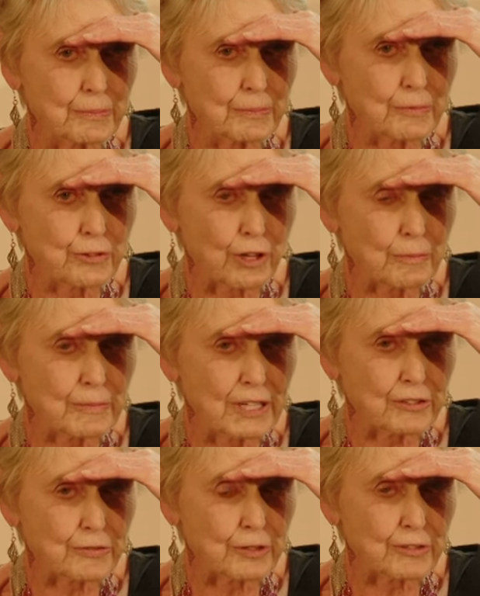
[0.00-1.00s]
John
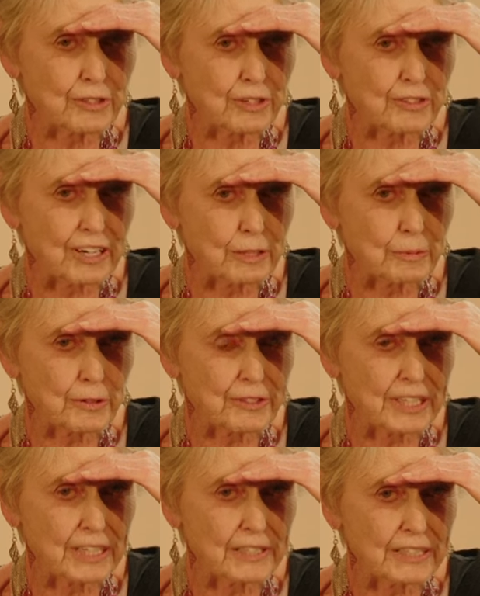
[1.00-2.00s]
Masefield did a terrible
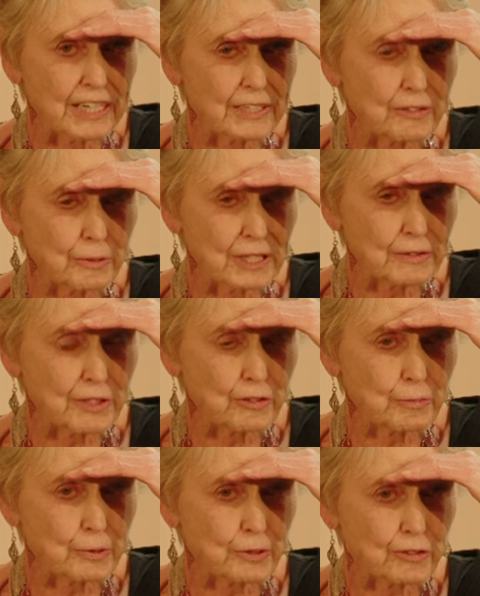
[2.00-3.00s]
thing at the end of one of his
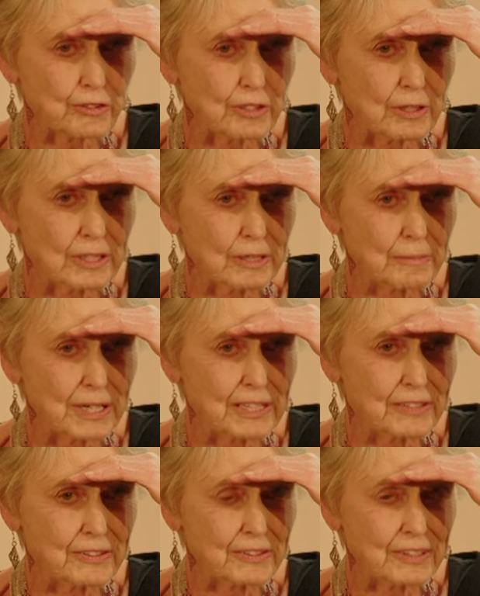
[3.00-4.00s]
books.
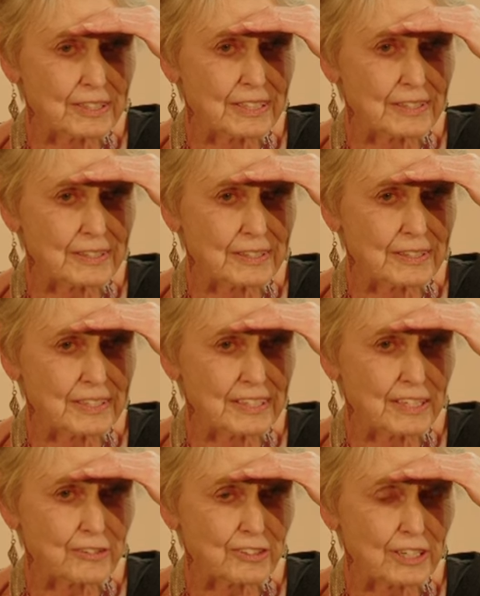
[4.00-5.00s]

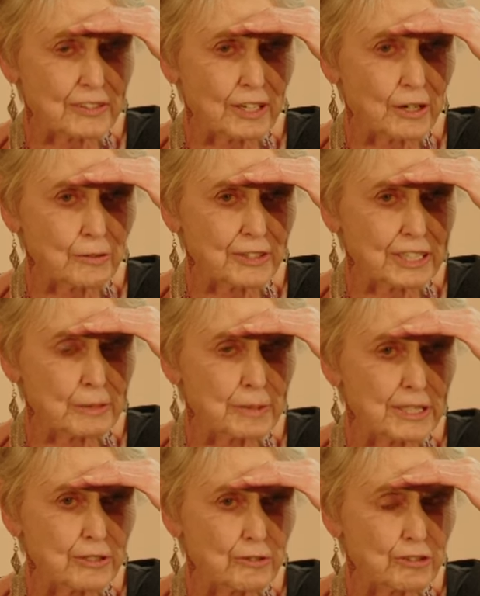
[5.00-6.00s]
He said the whole thing had
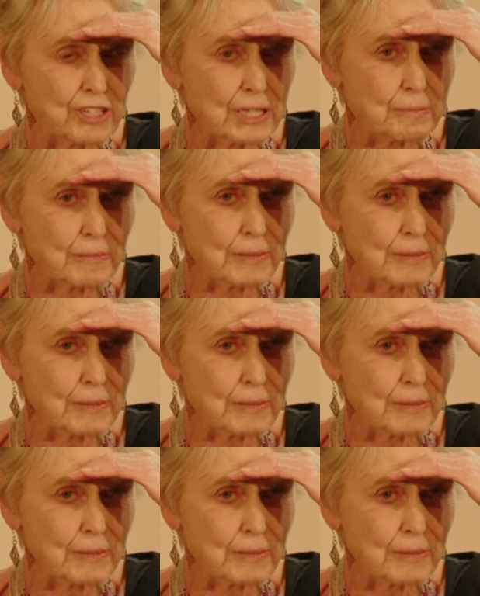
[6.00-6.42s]
been a dream.